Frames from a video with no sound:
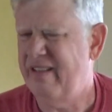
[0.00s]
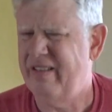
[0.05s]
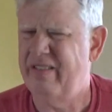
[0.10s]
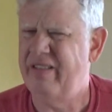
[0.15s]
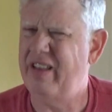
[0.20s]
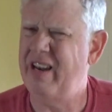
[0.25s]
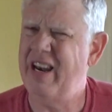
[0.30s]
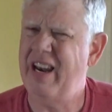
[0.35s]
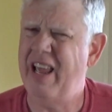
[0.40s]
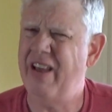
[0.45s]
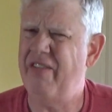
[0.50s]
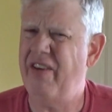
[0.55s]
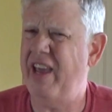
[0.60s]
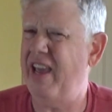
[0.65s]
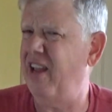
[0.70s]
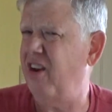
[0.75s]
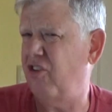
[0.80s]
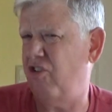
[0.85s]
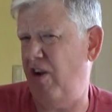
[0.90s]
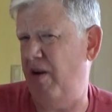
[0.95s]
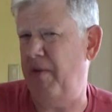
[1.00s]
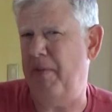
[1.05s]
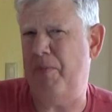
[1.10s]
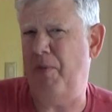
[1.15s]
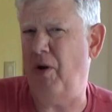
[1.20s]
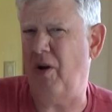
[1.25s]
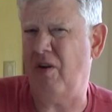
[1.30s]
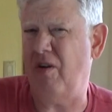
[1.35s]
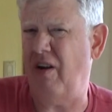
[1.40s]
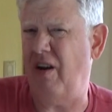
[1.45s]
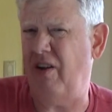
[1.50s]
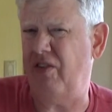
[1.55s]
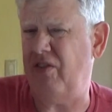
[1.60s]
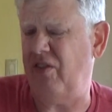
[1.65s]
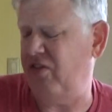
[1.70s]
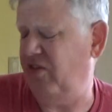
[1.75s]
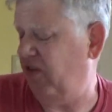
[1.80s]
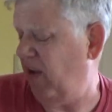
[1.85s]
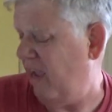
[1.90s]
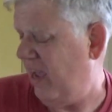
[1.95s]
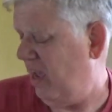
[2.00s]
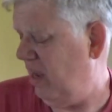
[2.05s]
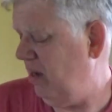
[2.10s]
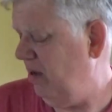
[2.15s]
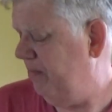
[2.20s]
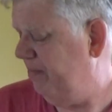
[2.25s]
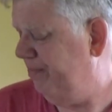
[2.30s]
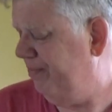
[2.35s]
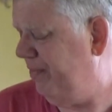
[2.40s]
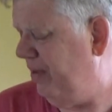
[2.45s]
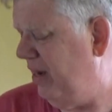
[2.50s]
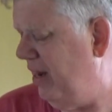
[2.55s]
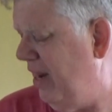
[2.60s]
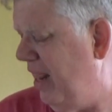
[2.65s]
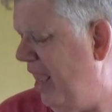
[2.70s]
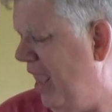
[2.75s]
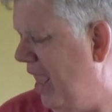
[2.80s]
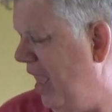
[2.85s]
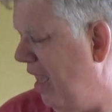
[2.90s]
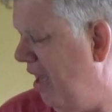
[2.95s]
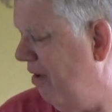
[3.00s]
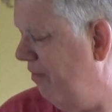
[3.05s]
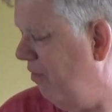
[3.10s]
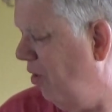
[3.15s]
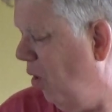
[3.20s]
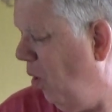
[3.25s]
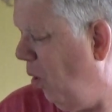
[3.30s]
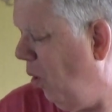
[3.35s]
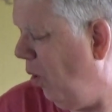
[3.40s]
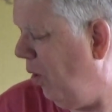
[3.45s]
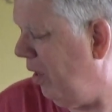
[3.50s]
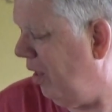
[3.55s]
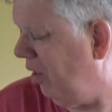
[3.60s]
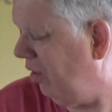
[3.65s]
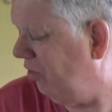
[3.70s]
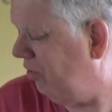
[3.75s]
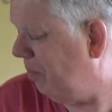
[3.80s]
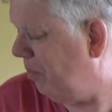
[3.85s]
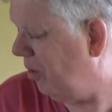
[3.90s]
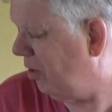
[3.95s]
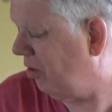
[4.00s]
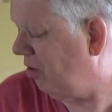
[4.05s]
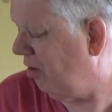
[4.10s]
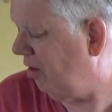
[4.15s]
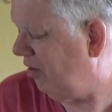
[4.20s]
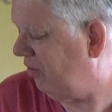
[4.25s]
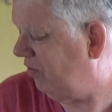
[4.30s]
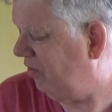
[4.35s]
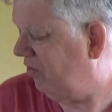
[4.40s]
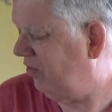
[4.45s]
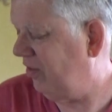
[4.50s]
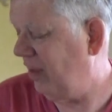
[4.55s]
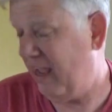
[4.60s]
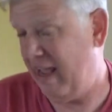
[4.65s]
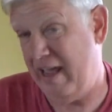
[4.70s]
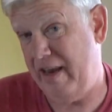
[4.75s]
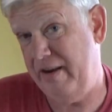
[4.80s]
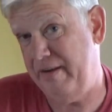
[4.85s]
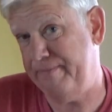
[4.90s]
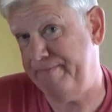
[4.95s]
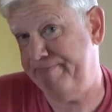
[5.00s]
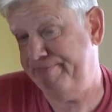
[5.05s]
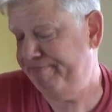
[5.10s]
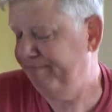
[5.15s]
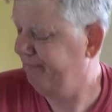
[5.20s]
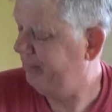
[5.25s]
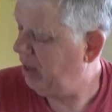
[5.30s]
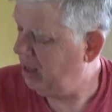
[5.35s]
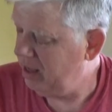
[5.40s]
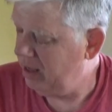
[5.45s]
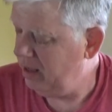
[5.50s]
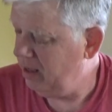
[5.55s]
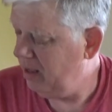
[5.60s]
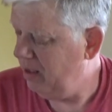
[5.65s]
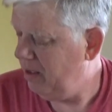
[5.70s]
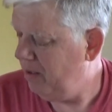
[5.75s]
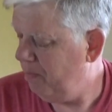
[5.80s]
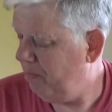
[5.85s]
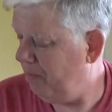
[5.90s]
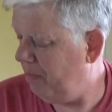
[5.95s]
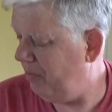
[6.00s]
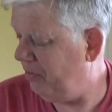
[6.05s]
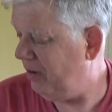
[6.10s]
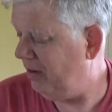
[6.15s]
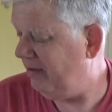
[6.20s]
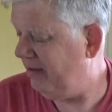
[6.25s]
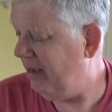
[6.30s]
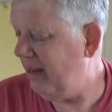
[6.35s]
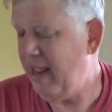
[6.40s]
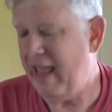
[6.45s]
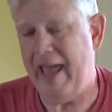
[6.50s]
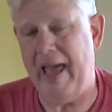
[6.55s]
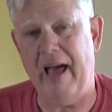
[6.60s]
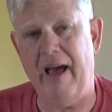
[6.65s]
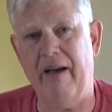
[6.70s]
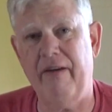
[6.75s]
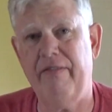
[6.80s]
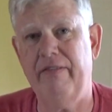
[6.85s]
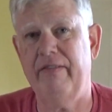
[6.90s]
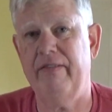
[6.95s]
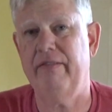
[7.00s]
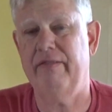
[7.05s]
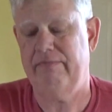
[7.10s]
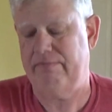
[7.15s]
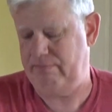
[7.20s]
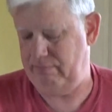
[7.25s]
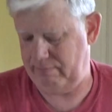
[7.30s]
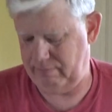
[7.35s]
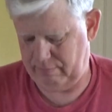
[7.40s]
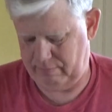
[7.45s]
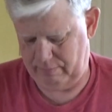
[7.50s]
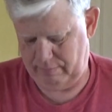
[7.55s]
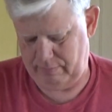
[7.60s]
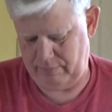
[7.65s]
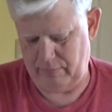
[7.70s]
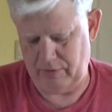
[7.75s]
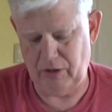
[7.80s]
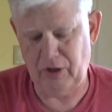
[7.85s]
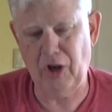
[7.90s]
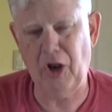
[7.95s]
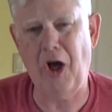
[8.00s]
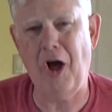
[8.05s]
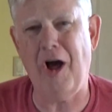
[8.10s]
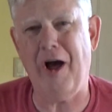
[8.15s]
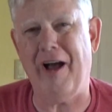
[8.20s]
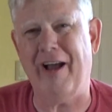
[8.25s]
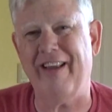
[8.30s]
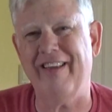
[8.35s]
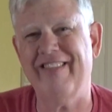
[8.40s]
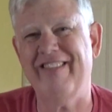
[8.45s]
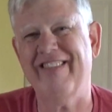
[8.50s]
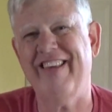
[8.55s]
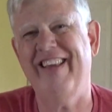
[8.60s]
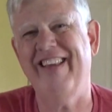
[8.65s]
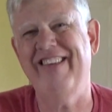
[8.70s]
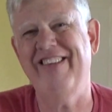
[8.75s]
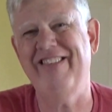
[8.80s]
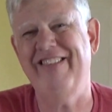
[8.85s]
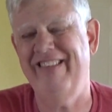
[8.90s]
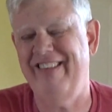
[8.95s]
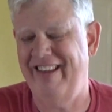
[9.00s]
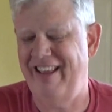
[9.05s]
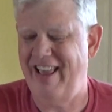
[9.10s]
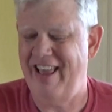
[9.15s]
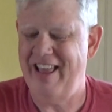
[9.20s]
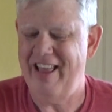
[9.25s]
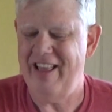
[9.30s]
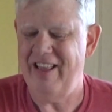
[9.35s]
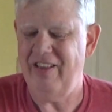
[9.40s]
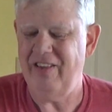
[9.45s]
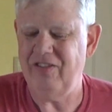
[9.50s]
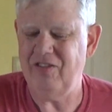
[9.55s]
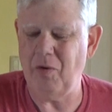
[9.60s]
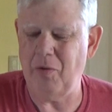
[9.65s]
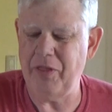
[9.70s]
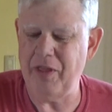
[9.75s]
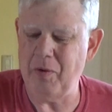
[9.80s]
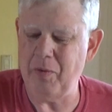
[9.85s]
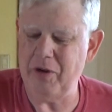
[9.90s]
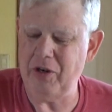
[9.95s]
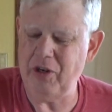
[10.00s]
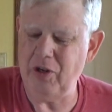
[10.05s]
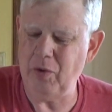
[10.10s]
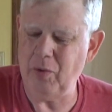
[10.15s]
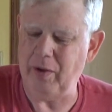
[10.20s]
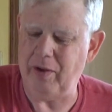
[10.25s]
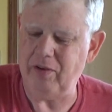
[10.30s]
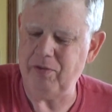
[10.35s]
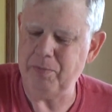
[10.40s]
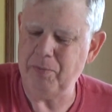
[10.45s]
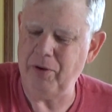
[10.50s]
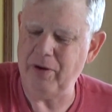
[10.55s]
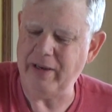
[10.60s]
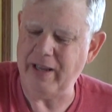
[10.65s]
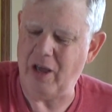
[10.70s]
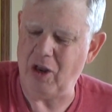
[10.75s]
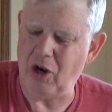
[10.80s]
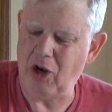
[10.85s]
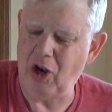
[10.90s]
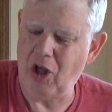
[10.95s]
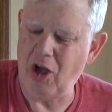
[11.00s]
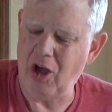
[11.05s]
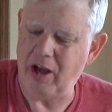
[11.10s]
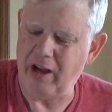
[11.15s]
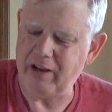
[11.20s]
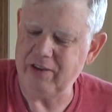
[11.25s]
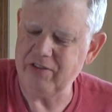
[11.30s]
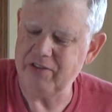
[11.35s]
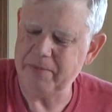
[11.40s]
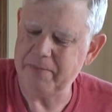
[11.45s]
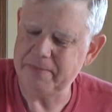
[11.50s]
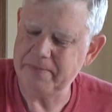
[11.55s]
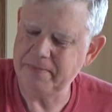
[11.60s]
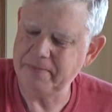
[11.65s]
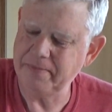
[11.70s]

They didn't have hand cream to put across the sand. They didn't have oil to put across the sand. But they did have logs. So what they would do is put down logs,